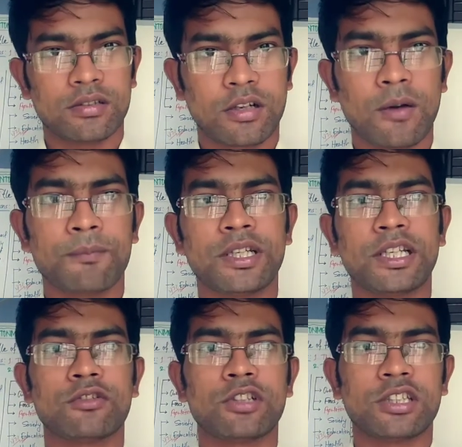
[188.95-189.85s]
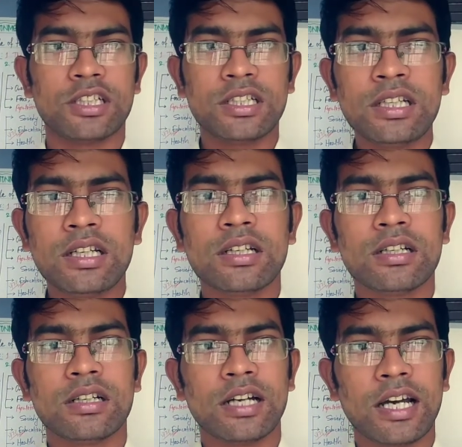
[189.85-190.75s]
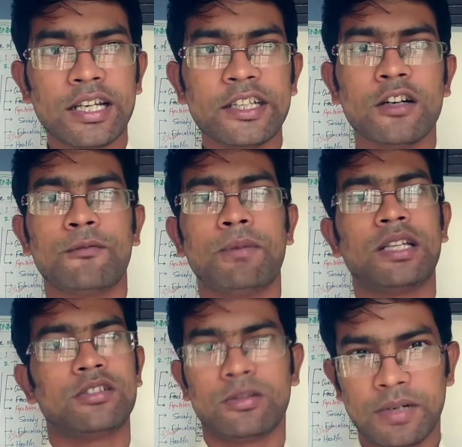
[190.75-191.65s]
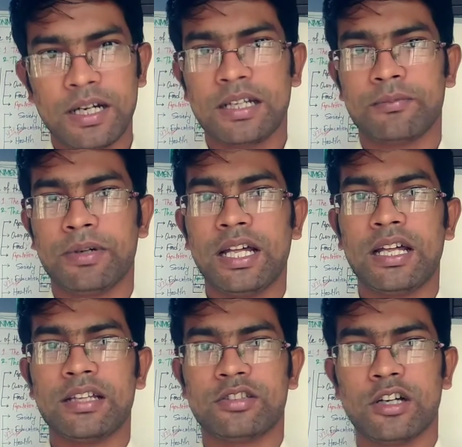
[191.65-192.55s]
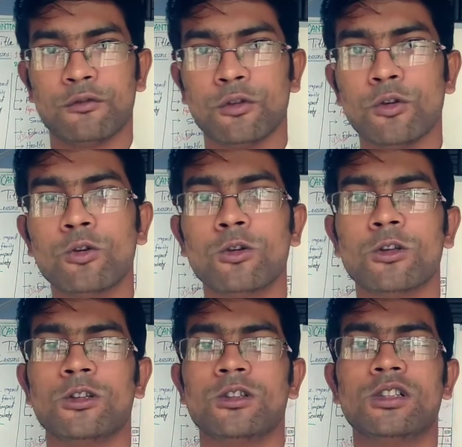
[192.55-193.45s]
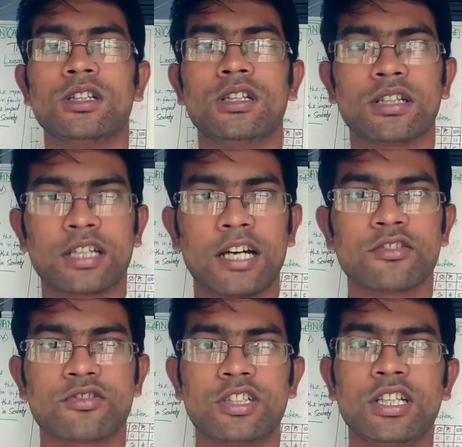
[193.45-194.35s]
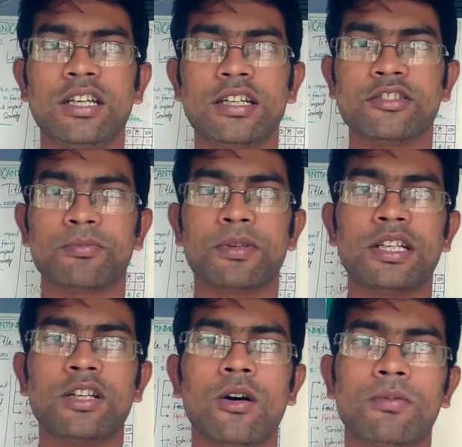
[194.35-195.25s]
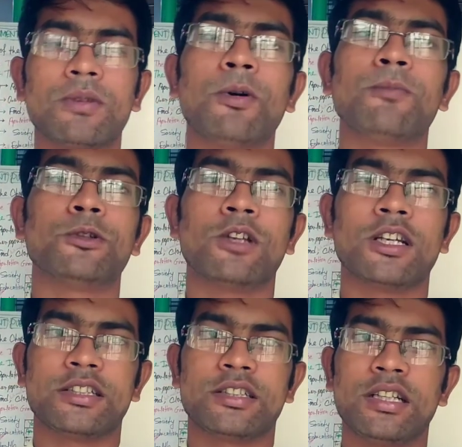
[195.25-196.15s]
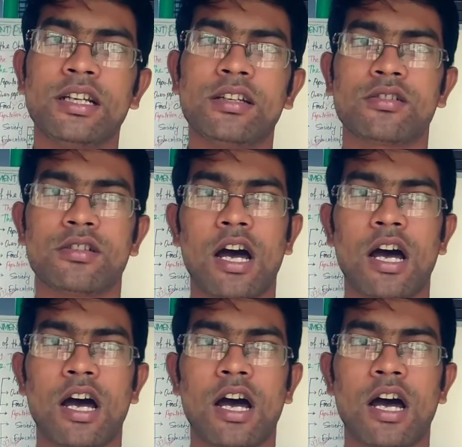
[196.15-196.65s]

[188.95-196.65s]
comparing with the area of Bandarban, but the whole country is very overpopulated.